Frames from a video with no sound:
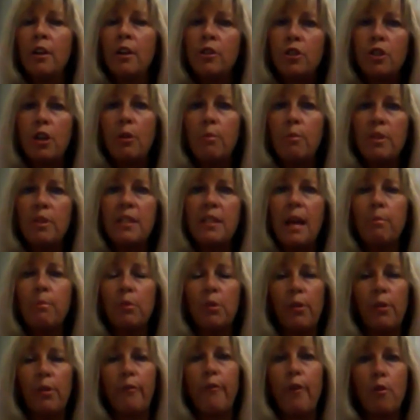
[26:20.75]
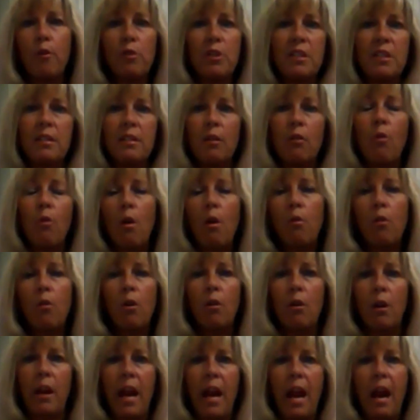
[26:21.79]
she was able to focus and grow
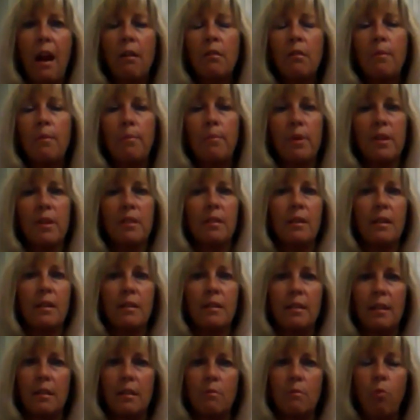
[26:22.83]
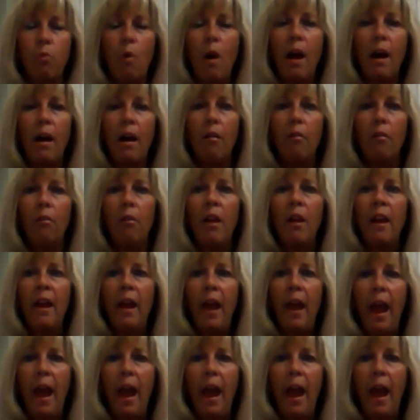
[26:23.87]
her accounting business as well